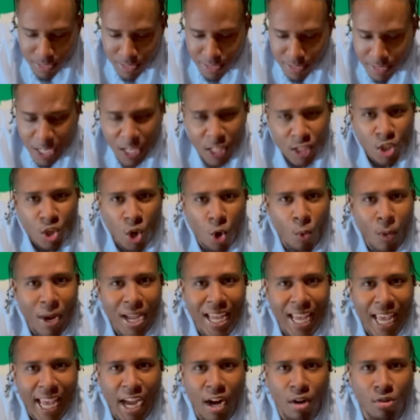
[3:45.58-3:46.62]
there's no
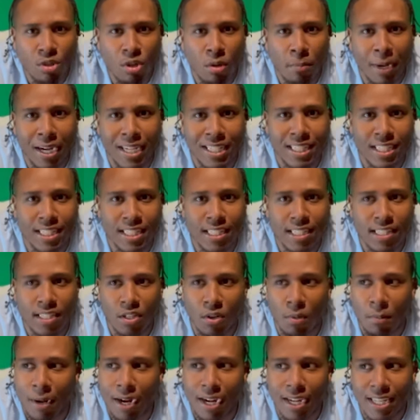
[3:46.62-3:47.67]
way in hell
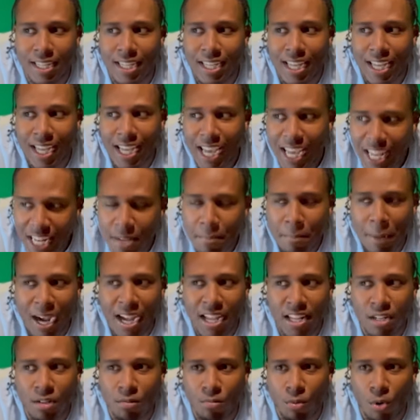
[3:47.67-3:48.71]

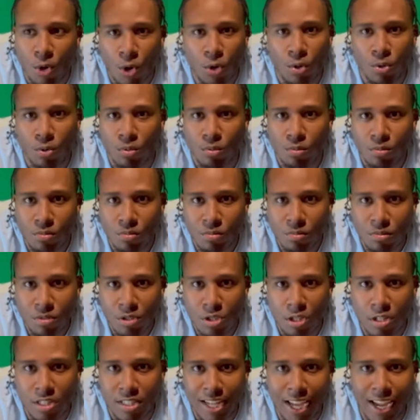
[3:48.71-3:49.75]
anybody in the world
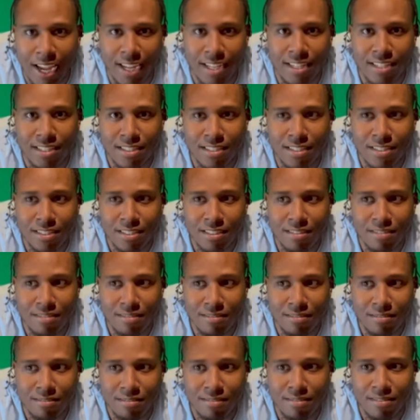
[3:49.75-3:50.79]
should think
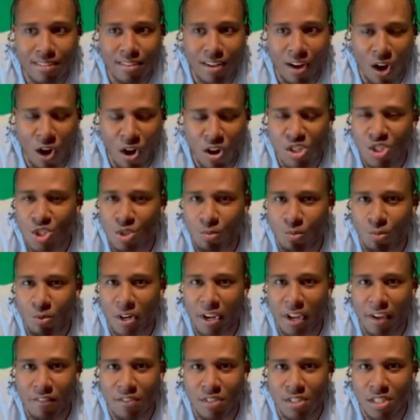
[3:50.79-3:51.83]
Austin
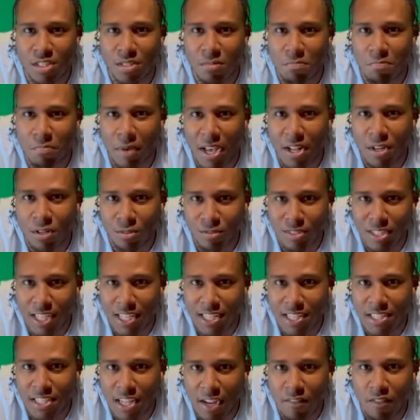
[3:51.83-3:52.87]
Reaves is better
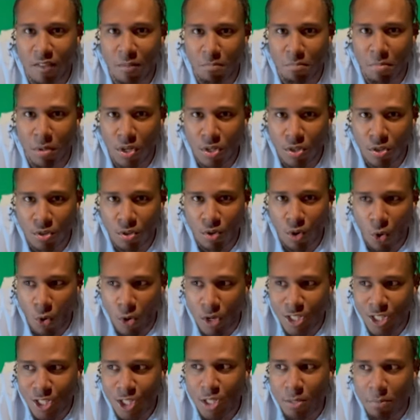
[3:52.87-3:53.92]
than Devin Booker, or
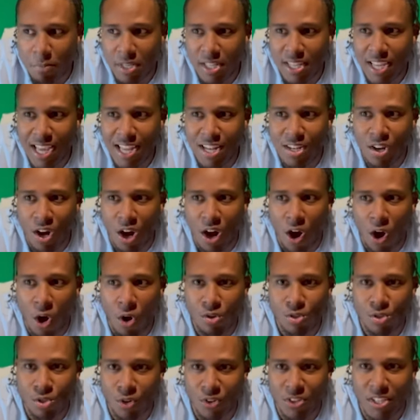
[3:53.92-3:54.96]
he should be in the
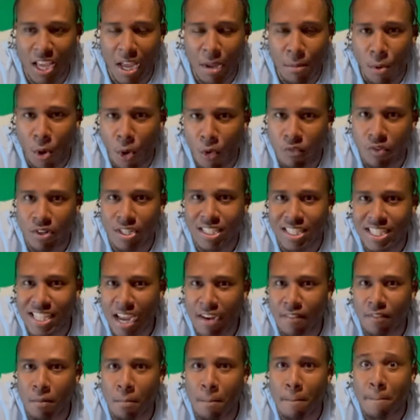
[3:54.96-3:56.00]
All-Star game over
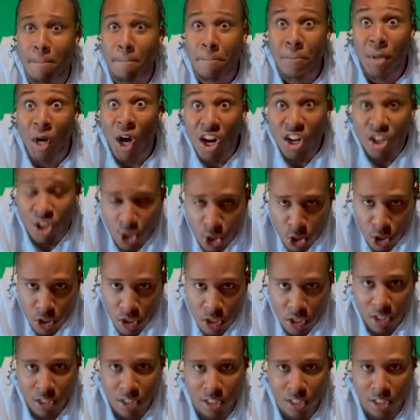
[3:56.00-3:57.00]
Devin Booker.